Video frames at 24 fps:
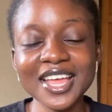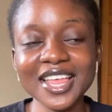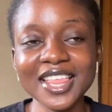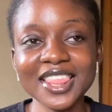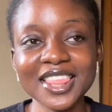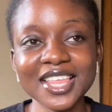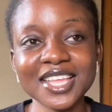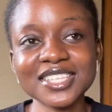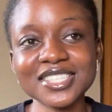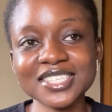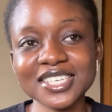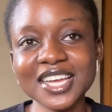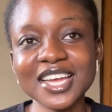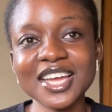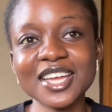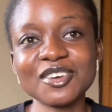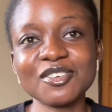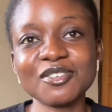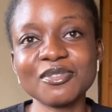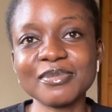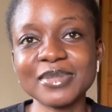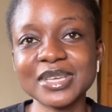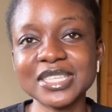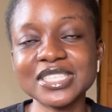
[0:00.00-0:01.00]
That's the kind
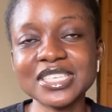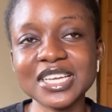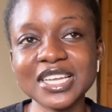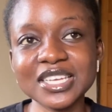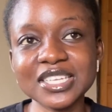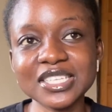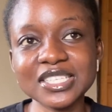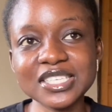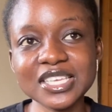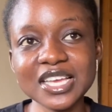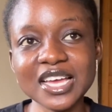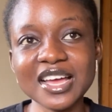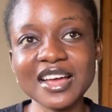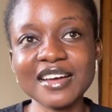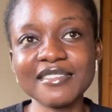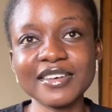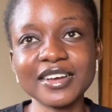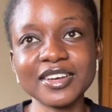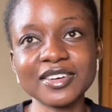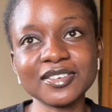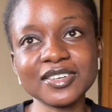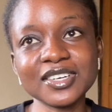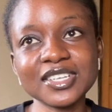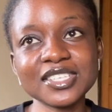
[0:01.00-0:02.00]
of mentality I have,
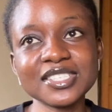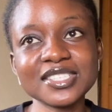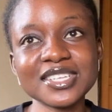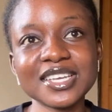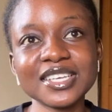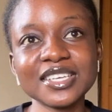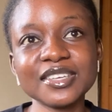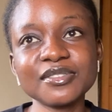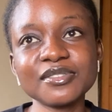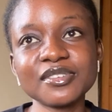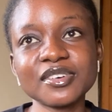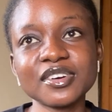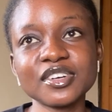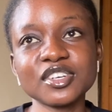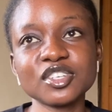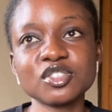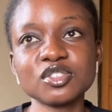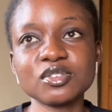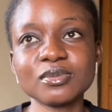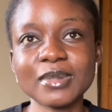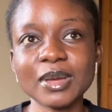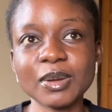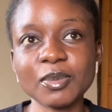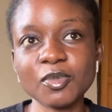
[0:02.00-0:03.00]
and honestly I give credit
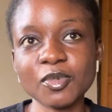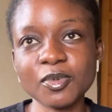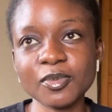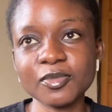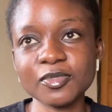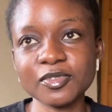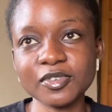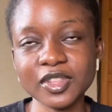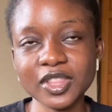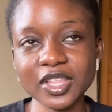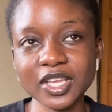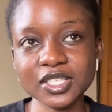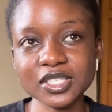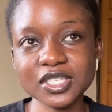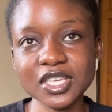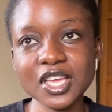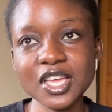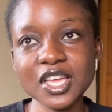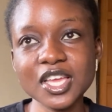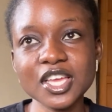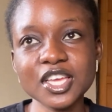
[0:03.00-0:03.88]
to my mom for that.